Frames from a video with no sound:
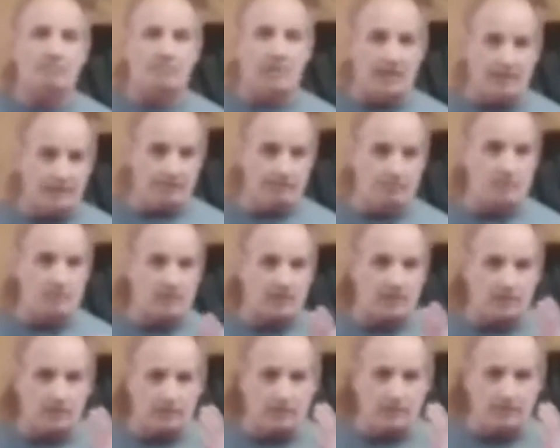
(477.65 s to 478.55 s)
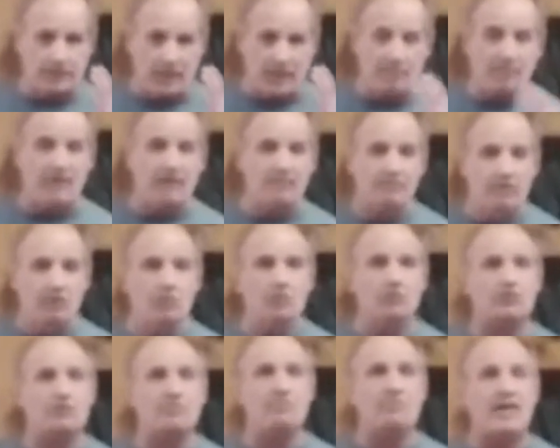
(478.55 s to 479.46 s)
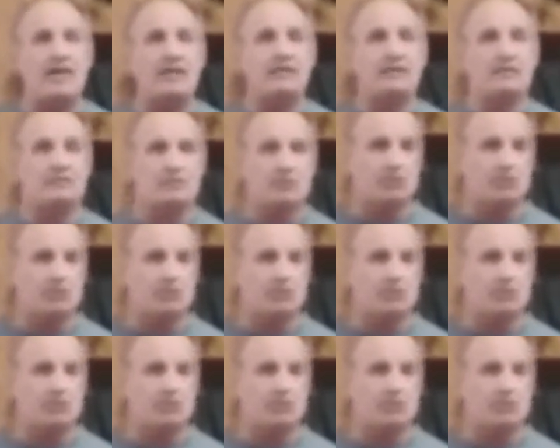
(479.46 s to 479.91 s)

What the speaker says: But they may lose the mating.